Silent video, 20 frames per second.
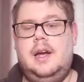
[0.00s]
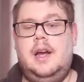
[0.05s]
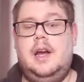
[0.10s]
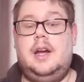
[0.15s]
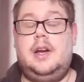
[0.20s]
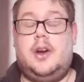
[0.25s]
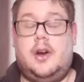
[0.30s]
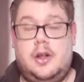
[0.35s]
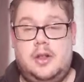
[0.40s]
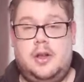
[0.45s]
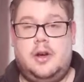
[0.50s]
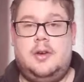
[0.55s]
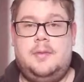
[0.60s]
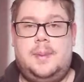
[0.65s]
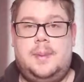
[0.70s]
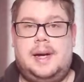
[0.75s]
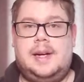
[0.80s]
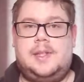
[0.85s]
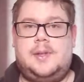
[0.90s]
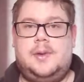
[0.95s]
Got a lot of
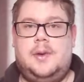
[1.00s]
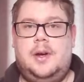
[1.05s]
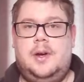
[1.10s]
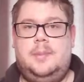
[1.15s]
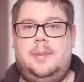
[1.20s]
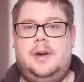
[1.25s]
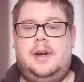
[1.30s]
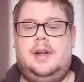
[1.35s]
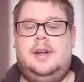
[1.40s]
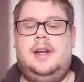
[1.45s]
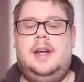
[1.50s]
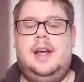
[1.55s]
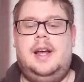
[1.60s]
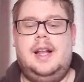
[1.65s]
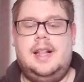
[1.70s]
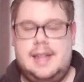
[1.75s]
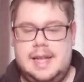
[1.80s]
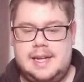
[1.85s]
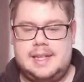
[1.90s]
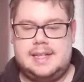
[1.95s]
packs to open.
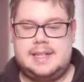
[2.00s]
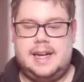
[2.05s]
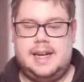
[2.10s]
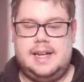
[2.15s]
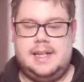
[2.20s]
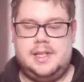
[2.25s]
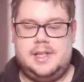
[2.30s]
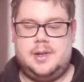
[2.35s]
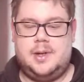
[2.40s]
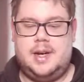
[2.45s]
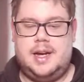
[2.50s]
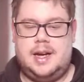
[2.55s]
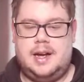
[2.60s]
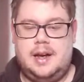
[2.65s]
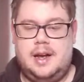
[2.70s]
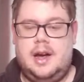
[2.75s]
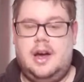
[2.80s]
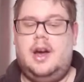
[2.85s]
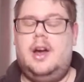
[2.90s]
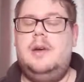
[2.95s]
Let's get into it.
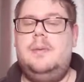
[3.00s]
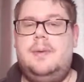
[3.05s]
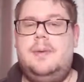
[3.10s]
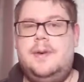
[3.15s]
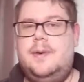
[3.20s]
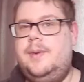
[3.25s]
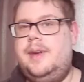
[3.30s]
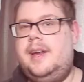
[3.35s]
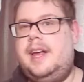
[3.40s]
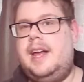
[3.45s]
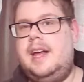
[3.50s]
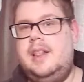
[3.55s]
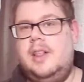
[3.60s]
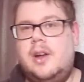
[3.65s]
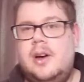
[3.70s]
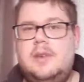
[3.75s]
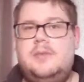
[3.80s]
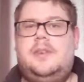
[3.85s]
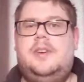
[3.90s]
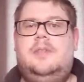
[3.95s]
Hoping we get a
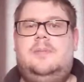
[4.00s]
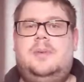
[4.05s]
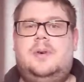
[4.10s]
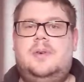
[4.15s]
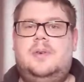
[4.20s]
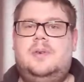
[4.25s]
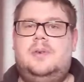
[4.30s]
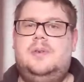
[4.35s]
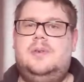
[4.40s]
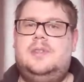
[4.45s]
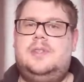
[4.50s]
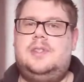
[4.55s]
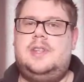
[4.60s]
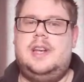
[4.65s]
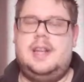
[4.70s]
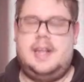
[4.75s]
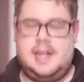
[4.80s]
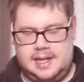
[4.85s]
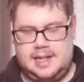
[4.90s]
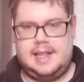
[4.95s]
lot of good pulls.
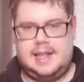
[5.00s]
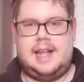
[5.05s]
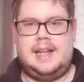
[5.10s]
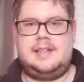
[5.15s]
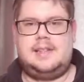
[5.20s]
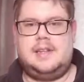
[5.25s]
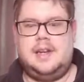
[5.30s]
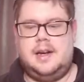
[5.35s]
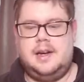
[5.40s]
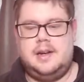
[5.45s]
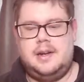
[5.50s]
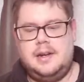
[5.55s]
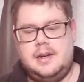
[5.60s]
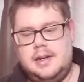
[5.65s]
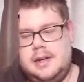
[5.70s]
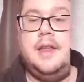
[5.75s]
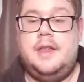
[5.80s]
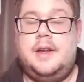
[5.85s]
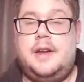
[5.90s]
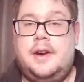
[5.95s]
Let's go.
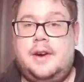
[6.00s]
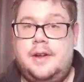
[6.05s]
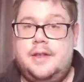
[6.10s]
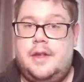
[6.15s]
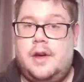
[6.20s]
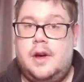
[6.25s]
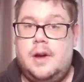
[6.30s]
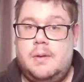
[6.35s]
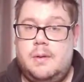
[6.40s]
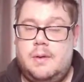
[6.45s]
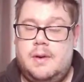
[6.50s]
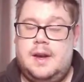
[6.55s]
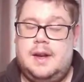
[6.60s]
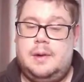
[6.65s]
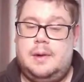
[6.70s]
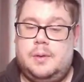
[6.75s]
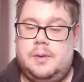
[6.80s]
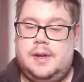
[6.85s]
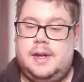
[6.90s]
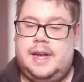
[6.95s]
The card that I
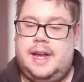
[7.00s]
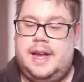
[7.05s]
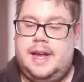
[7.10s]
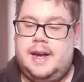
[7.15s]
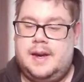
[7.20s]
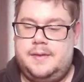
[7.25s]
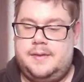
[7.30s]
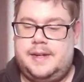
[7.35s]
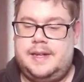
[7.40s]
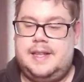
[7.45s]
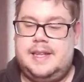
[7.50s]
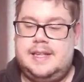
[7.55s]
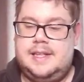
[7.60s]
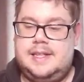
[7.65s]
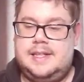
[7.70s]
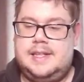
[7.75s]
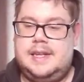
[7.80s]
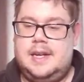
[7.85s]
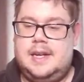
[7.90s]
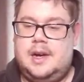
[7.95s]
really want to hit, I think
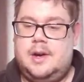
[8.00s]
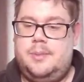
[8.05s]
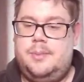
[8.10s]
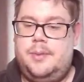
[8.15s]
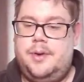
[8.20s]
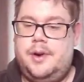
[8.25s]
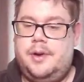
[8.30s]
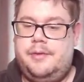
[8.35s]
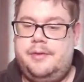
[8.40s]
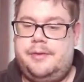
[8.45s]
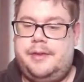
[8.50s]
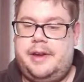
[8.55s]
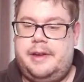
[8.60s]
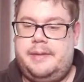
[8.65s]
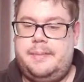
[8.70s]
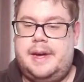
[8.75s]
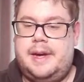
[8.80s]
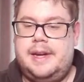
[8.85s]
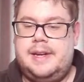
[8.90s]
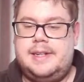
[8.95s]
there's the Umbreon
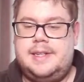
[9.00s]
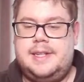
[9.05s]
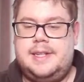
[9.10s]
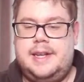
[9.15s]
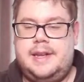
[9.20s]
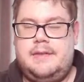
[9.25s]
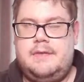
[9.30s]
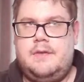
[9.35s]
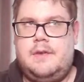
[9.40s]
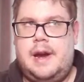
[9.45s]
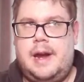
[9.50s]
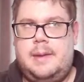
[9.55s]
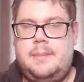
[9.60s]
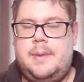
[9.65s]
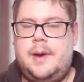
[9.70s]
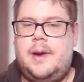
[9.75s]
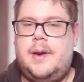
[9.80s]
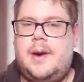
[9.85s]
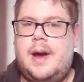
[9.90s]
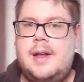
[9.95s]
VMAX in
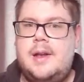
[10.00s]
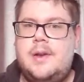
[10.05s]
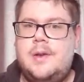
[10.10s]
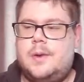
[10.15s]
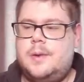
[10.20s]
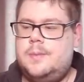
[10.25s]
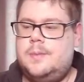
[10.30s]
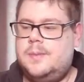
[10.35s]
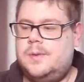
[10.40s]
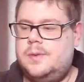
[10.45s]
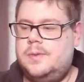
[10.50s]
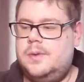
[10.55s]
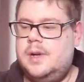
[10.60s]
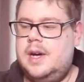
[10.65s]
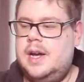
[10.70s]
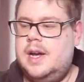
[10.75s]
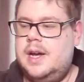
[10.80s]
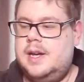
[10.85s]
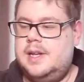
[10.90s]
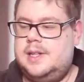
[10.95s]
rainbow and normal.
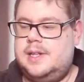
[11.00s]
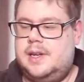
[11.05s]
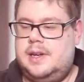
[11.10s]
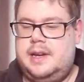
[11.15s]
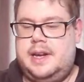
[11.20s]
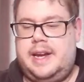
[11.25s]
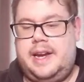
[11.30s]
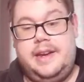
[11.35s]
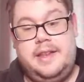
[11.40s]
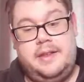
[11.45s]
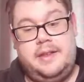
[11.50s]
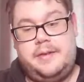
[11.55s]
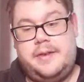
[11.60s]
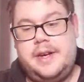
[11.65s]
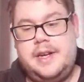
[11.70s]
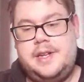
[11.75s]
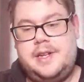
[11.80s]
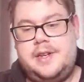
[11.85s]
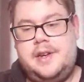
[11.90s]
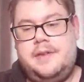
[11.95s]
So either
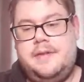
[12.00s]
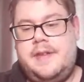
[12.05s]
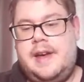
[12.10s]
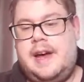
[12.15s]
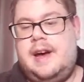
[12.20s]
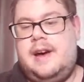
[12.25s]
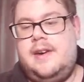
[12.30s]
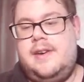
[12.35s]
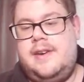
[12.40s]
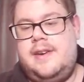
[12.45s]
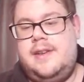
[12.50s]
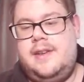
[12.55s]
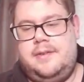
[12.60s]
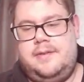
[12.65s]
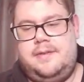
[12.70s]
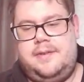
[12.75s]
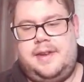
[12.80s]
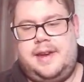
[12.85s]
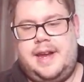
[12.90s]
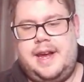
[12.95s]
version of that I'd
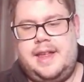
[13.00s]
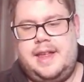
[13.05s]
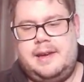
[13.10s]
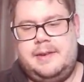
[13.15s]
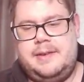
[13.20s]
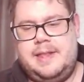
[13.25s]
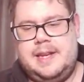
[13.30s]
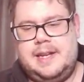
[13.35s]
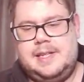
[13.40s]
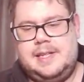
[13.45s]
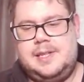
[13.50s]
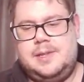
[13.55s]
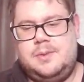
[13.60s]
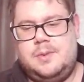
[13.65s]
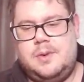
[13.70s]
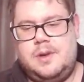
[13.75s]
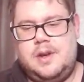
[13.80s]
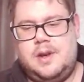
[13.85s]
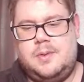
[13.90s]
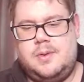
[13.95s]
love to get. I think that's the
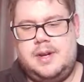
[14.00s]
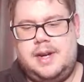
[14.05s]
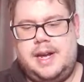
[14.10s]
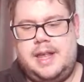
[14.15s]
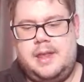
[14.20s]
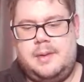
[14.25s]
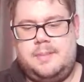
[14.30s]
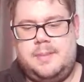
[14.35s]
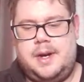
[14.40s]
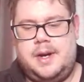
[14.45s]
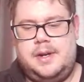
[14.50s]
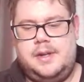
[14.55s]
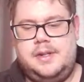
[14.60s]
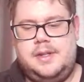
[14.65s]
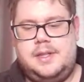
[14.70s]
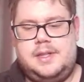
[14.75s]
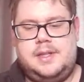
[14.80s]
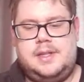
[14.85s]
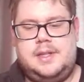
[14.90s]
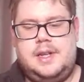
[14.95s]
one I want to get the
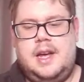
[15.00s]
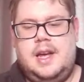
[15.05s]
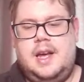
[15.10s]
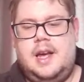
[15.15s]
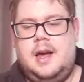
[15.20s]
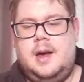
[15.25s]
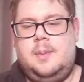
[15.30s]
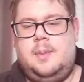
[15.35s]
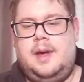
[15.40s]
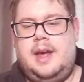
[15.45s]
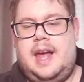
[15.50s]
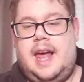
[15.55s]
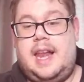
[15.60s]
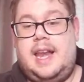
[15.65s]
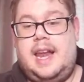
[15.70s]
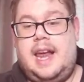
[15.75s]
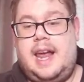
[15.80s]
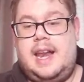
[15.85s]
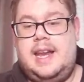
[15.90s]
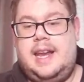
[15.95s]
most. But
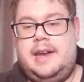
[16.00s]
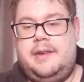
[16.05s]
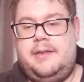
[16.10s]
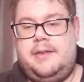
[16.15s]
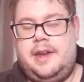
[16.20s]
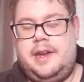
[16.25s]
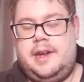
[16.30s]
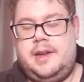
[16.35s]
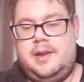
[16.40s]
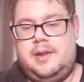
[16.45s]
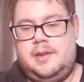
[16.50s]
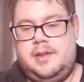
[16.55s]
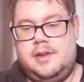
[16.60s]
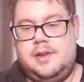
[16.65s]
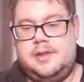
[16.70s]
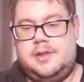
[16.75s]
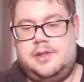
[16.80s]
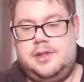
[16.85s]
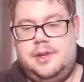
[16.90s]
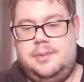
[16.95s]
anything
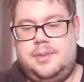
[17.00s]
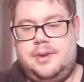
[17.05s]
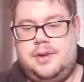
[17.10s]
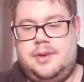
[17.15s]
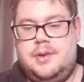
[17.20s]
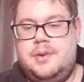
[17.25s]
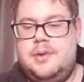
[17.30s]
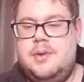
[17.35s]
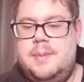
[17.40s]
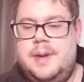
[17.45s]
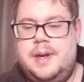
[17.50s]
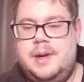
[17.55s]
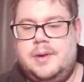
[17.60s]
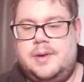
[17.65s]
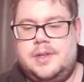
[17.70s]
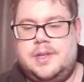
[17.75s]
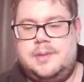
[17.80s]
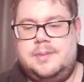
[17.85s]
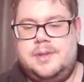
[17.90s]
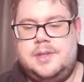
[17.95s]
that's super cool will be
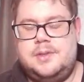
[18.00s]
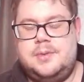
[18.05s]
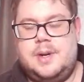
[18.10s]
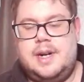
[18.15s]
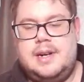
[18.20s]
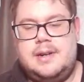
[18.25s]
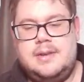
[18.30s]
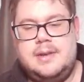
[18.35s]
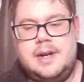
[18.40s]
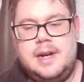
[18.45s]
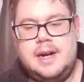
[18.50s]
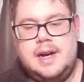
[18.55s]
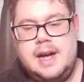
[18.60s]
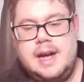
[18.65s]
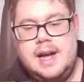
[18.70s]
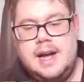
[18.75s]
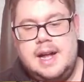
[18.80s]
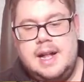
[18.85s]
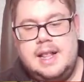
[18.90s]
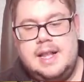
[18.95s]
awesome as well.
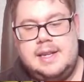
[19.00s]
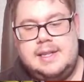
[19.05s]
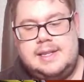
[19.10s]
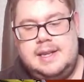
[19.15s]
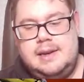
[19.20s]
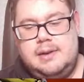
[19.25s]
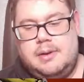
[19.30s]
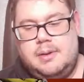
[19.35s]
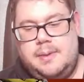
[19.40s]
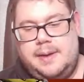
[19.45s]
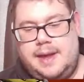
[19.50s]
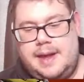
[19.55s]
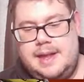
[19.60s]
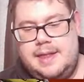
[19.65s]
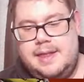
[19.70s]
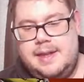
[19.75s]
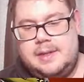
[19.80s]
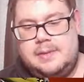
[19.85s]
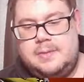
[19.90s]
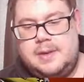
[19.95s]
Let's see what we get
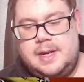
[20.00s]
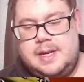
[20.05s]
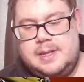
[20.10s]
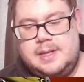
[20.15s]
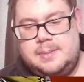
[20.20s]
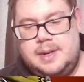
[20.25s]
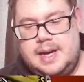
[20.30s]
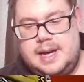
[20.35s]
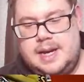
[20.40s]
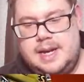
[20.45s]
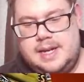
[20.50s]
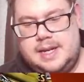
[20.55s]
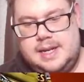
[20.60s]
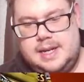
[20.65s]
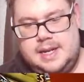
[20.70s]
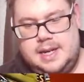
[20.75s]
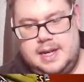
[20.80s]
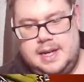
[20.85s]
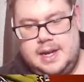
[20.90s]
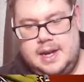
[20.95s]
in this first pack.
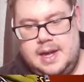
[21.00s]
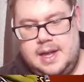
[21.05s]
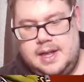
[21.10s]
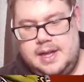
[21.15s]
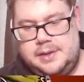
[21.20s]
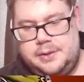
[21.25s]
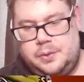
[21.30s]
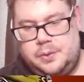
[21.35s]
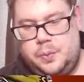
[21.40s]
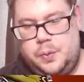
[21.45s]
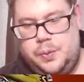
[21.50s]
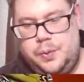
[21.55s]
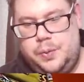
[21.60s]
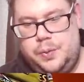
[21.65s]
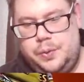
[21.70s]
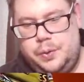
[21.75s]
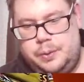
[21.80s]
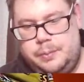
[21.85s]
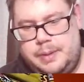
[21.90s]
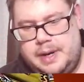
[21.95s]
There's a
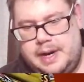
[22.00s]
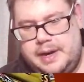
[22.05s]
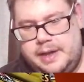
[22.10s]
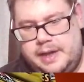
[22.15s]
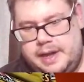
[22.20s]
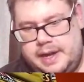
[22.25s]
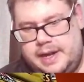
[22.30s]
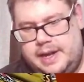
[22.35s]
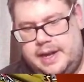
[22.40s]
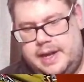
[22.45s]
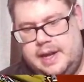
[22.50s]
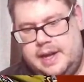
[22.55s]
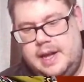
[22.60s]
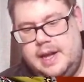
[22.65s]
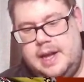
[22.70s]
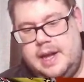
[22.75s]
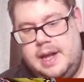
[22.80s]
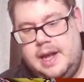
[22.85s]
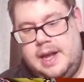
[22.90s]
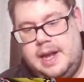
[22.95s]
Woo back there.
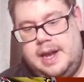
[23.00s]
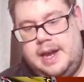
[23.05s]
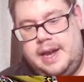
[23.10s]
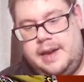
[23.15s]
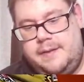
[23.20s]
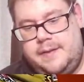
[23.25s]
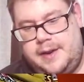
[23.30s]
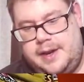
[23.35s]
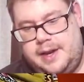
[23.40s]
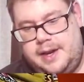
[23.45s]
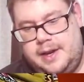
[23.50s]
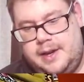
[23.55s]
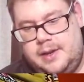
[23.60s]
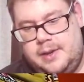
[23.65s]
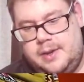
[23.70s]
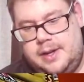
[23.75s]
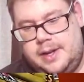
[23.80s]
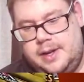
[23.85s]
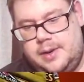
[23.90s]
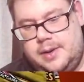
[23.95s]
Eevee,
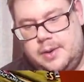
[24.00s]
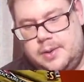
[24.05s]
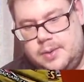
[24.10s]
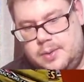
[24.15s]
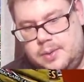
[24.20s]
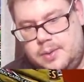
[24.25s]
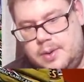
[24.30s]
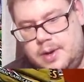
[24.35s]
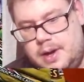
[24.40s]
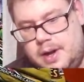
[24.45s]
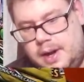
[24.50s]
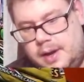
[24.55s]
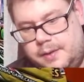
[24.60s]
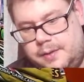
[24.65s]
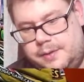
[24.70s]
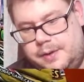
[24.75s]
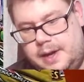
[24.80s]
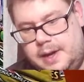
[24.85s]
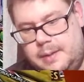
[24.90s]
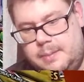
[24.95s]
looking cool.
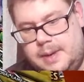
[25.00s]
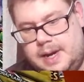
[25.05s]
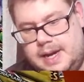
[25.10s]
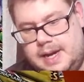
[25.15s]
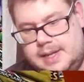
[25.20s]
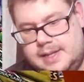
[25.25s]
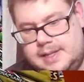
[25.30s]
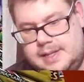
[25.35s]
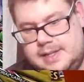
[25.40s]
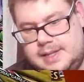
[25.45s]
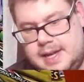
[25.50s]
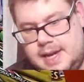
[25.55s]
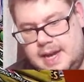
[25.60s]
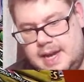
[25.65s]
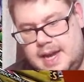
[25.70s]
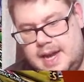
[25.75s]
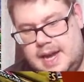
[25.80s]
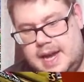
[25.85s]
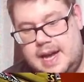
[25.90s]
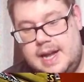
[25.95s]
Feebas,
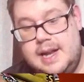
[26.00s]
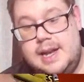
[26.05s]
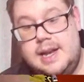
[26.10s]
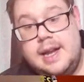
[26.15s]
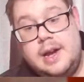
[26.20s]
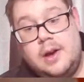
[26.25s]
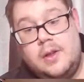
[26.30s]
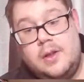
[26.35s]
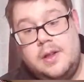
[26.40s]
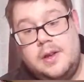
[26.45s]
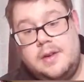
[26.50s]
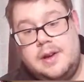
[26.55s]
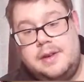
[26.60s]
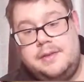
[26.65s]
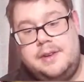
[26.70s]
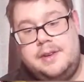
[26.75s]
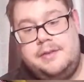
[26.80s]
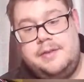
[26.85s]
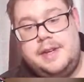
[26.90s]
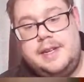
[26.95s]
and a
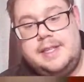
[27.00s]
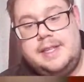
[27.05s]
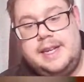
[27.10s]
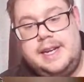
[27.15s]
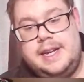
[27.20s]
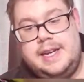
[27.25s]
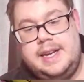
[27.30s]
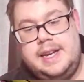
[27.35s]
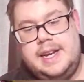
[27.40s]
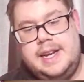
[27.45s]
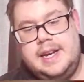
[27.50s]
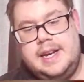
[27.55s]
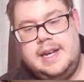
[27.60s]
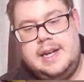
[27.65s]
holographic Victini.